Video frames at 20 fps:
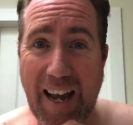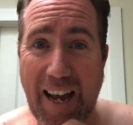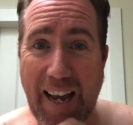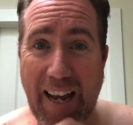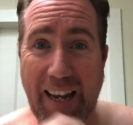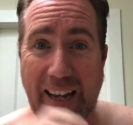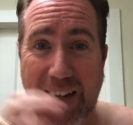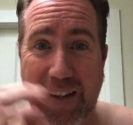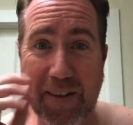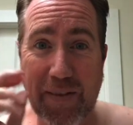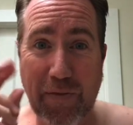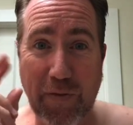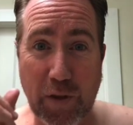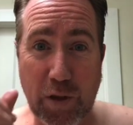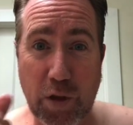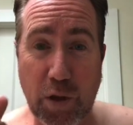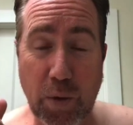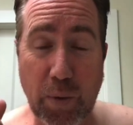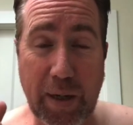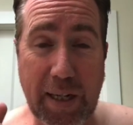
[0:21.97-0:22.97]
For
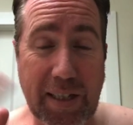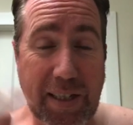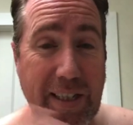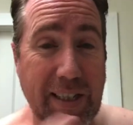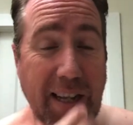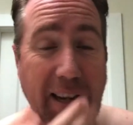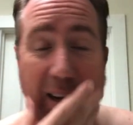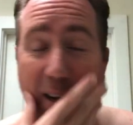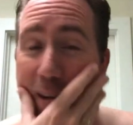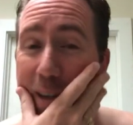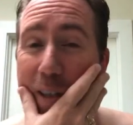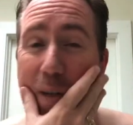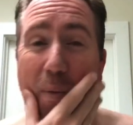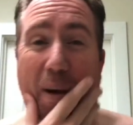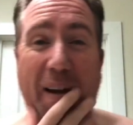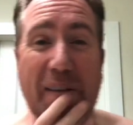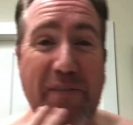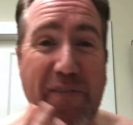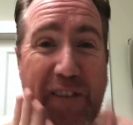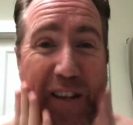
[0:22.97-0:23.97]
two reasons. I don't like the
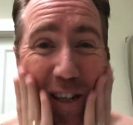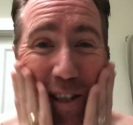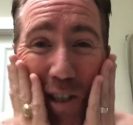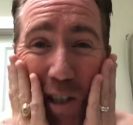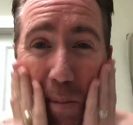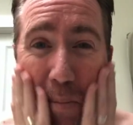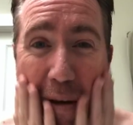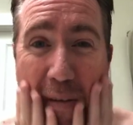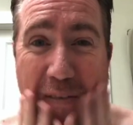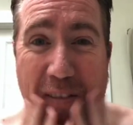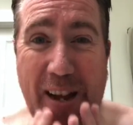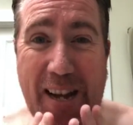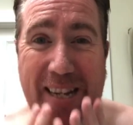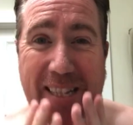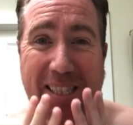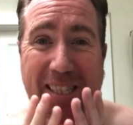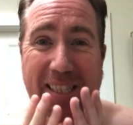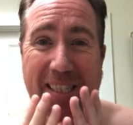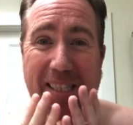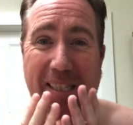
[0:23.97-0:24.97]
way it feels on my
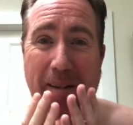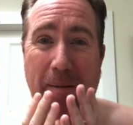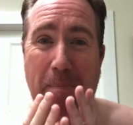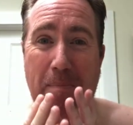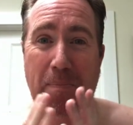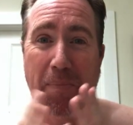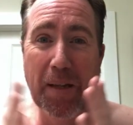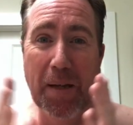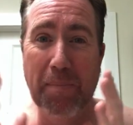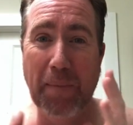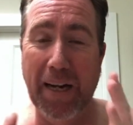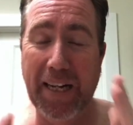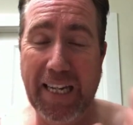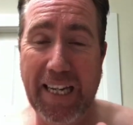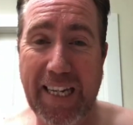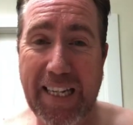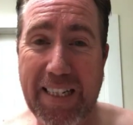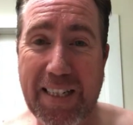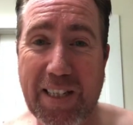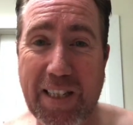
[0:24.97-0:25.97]
face. My
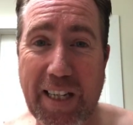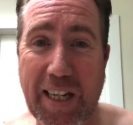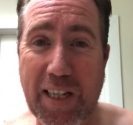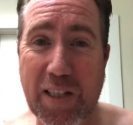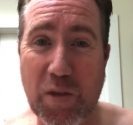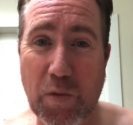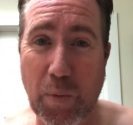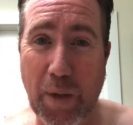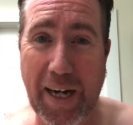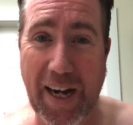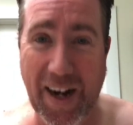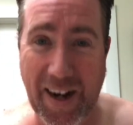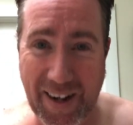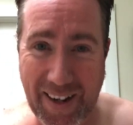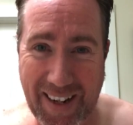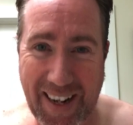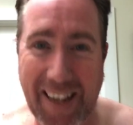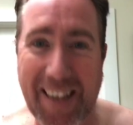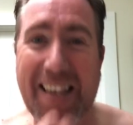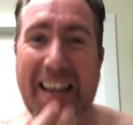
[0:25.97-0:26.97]
kids think it's
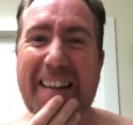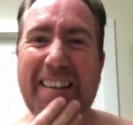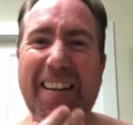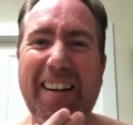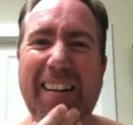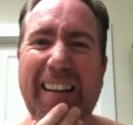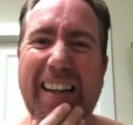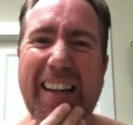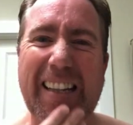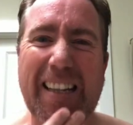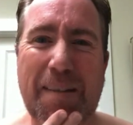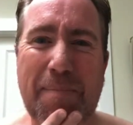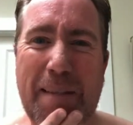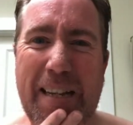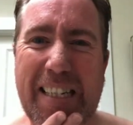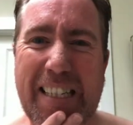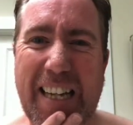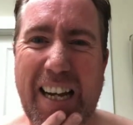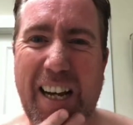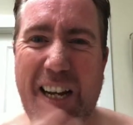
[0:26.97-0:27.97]
weird. They're like, let
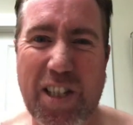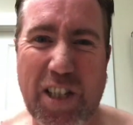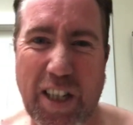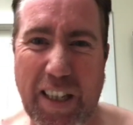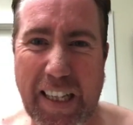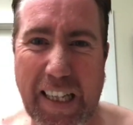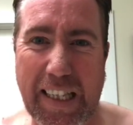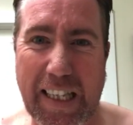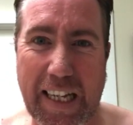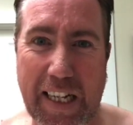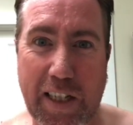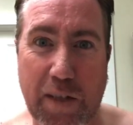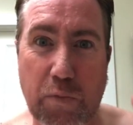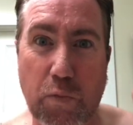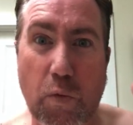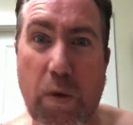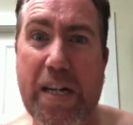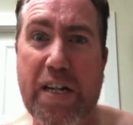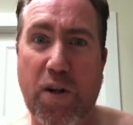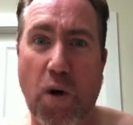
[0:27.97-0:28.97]
me touch. And then they
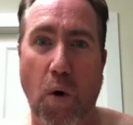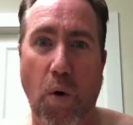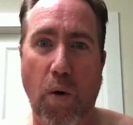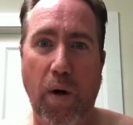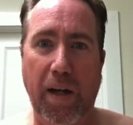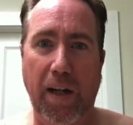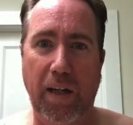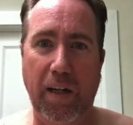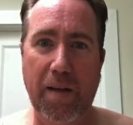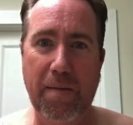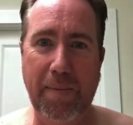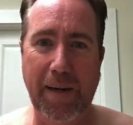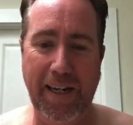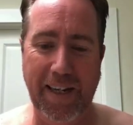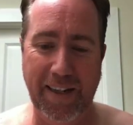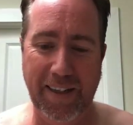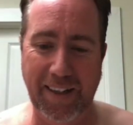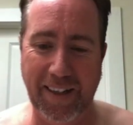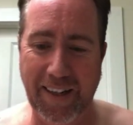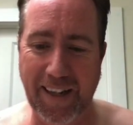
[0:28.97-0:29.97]
recoil
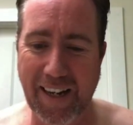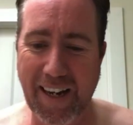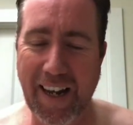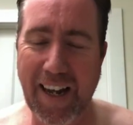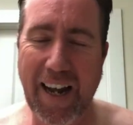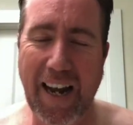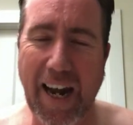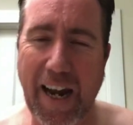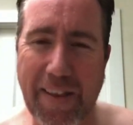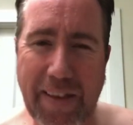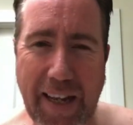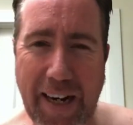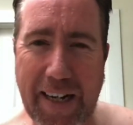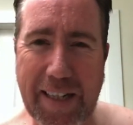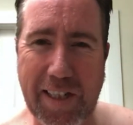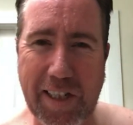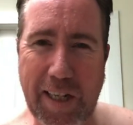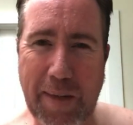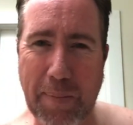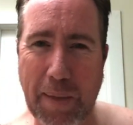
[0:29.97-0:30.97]
immediately. And then I
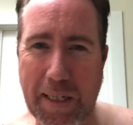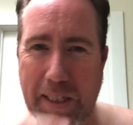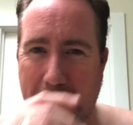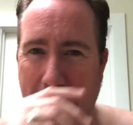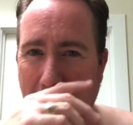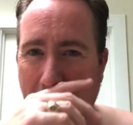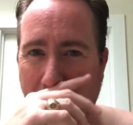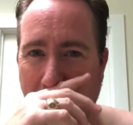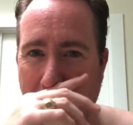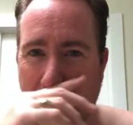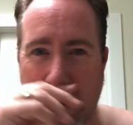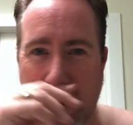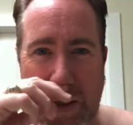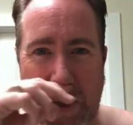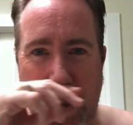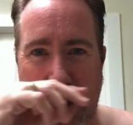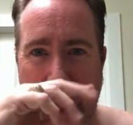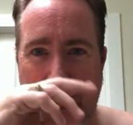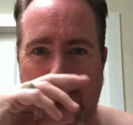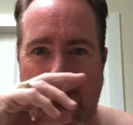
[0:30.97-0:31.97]
see myself in the
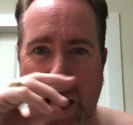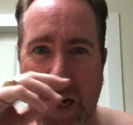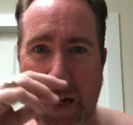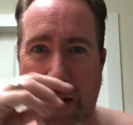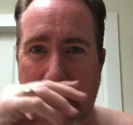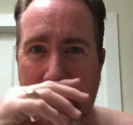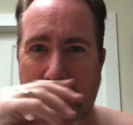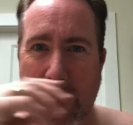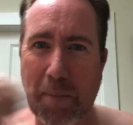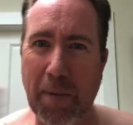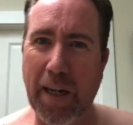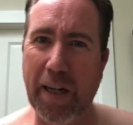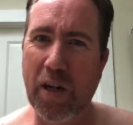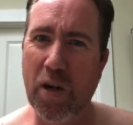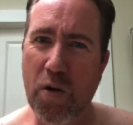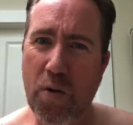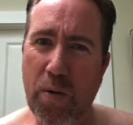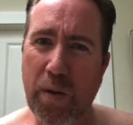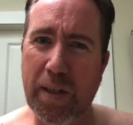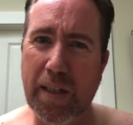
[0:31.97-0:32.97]
mirror sometimes. And I'm like,
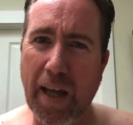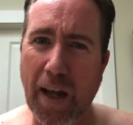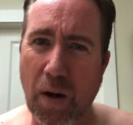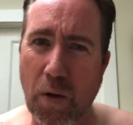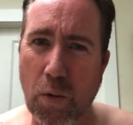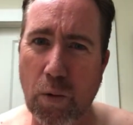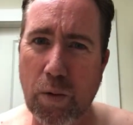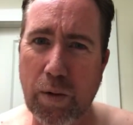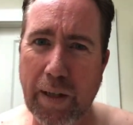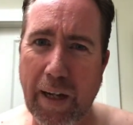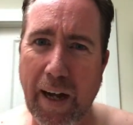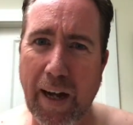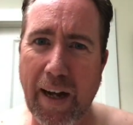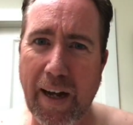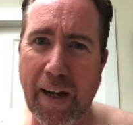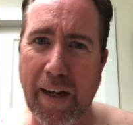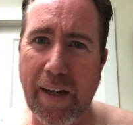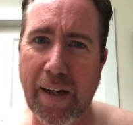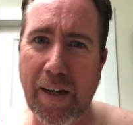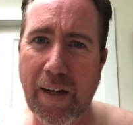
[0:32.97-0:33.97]
who is that old
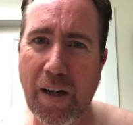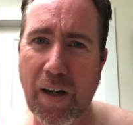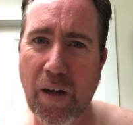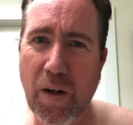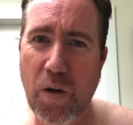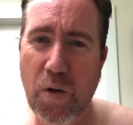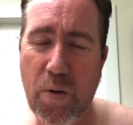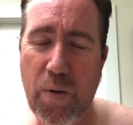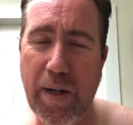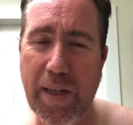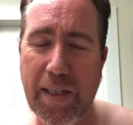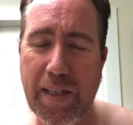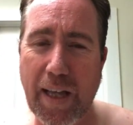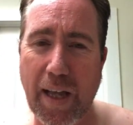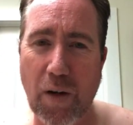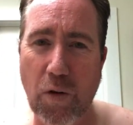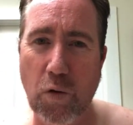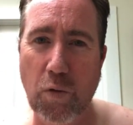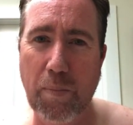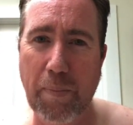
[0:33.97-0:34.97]
guy? Who is that
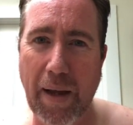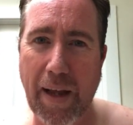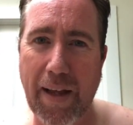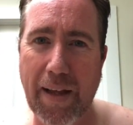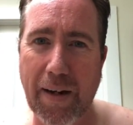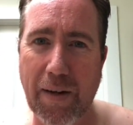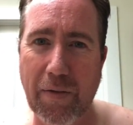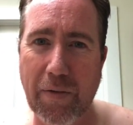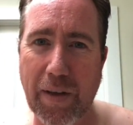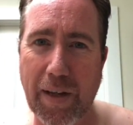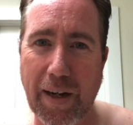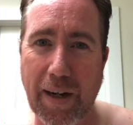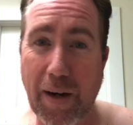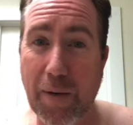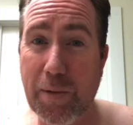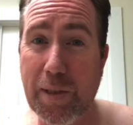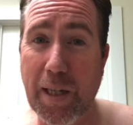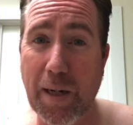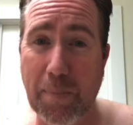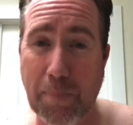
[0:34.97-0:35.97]
old man over there? I
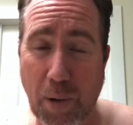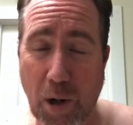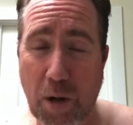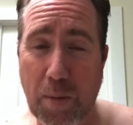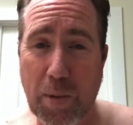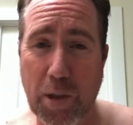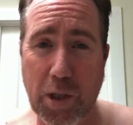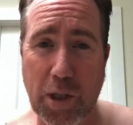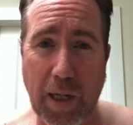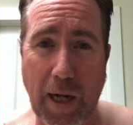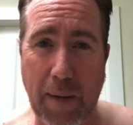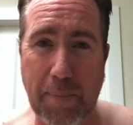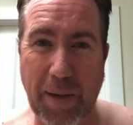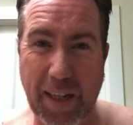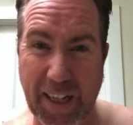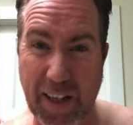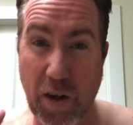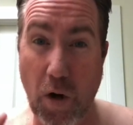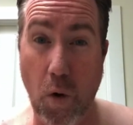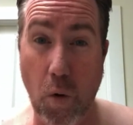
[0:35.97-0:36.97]
was at a barbershop,
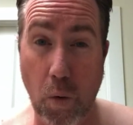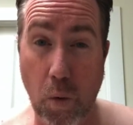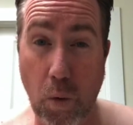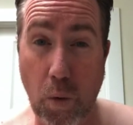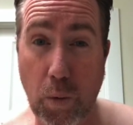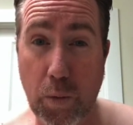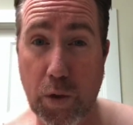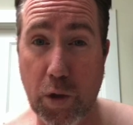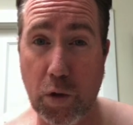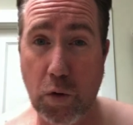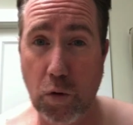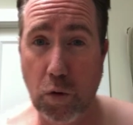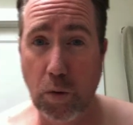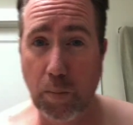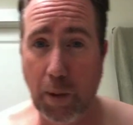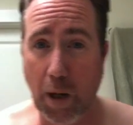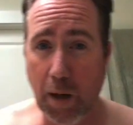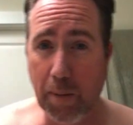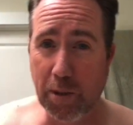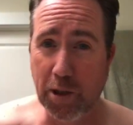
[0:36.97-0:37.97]
like an old school
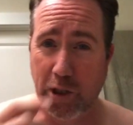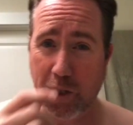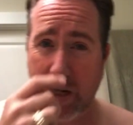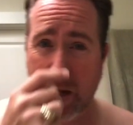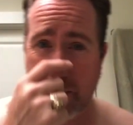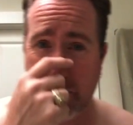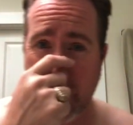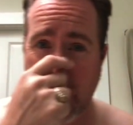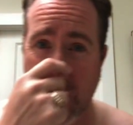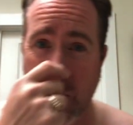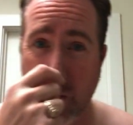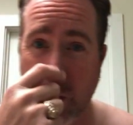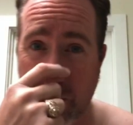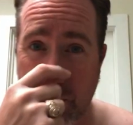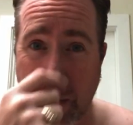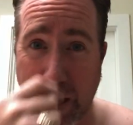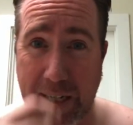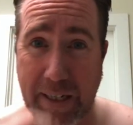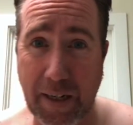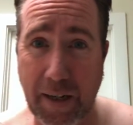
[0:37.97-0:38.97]
barbershop with
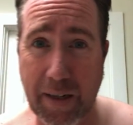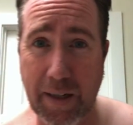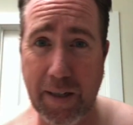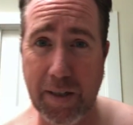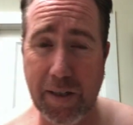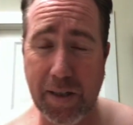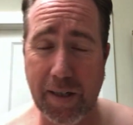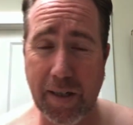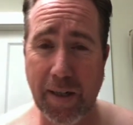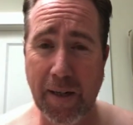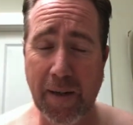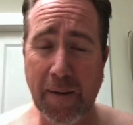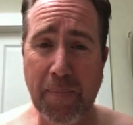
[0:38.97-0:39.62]
my youngest.